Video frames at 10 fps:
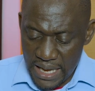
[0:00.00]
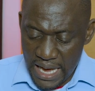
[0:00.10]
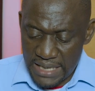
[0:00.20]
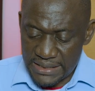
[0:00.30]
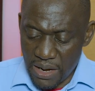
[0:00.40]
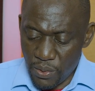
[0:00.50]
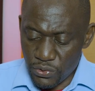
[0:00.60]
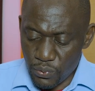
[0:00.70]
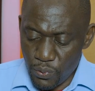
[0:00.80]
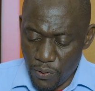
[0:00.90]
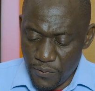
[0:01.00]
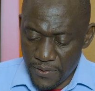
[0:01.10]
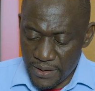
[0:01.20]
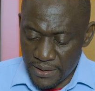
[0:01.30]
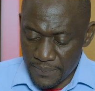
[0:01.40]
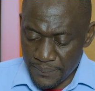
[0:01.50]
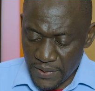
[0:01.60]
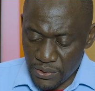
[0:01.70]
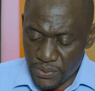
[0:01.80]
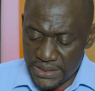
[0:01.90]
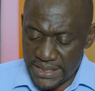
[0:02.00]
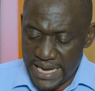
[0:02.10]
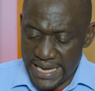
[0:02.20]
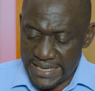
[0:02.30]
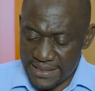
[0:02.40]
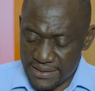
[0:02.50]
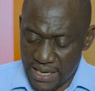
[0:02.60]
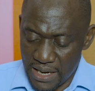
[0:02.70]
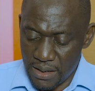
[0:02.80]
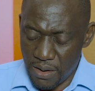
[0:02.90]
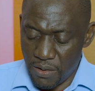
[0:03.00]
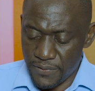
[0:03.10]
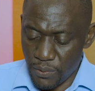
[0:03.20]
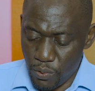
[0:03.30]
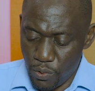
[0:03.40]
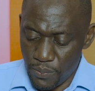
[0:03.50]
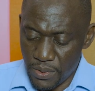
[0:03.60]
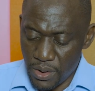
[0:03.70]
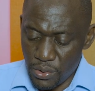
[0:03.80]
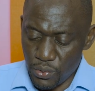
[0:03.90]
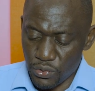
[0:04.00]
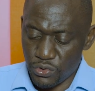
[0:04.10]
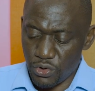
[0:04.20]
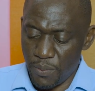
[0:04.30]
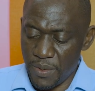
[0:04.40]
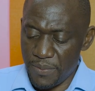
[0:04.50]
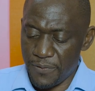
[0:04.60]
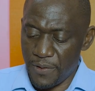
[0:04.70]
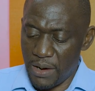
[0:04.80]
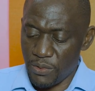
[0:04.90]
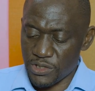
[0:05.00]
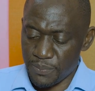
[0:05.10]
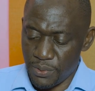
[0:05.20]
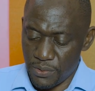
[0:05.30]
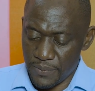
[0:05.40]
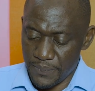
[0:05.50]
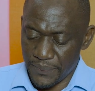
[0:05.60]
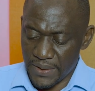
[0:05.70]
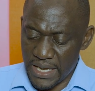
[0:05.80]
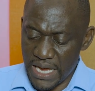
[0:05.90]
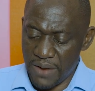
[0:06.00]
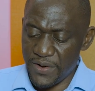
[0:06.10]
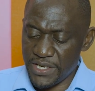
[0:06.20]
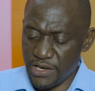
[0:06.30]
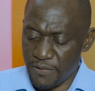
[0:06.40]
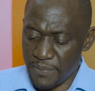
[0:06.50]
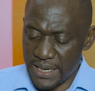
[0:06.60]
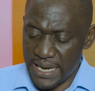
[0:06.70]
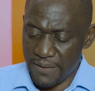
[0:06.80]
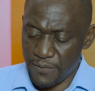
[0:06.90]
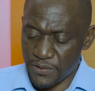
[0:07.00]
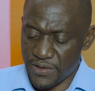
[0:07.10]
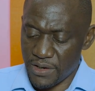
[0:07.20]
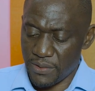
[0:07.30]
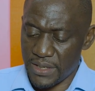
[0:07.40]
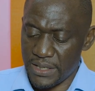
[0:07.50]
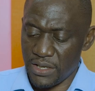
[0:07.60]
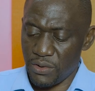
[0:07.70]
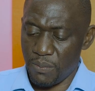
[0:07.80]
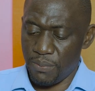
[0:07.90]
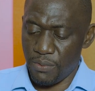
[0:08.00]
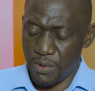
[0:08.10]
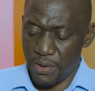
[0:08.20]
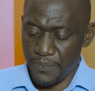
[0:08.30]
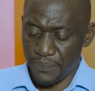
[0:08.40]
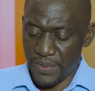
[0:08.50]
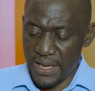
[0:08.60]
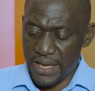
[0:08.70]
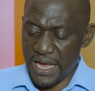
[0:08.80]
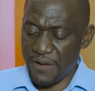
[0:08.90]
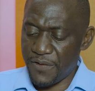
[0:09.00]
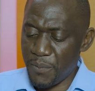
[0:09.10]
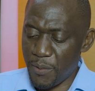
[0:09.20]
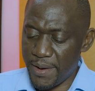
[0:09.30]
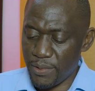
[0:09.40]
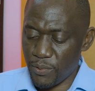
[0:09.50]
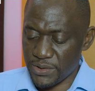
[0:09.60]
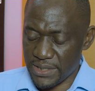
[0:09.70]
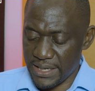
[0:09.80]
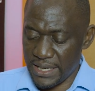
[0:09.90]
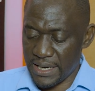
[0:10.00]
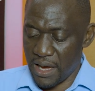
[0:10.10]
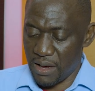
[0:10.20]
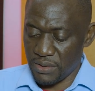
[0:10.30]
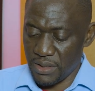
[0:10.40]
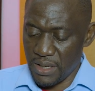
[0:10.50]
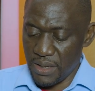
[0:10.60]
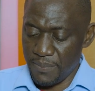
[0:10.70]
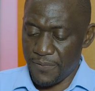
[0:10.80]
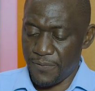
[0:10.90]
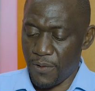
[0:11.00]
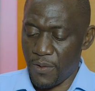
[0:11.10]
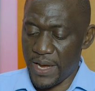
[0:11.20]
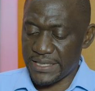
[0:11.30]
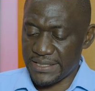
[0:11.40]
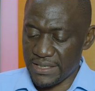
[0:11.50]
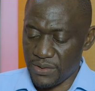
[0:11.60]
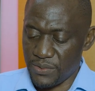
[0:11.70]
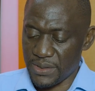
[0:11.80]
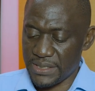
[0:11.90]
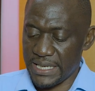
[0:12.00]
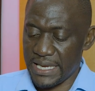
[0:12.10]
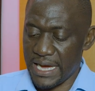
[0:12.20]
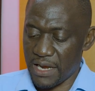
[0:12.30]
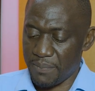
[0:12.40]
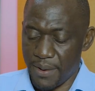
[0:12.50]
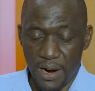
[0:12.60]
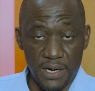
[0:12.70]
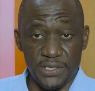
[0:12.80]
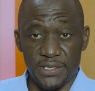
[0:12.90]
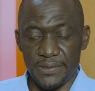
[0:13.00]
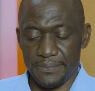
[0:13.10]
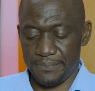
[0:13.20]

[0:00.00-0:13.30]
As I was woven together in the dark of the womb, you saw me before I was born. Every day of my life was recorded in your book. Every moment was laid out before a single day had passed.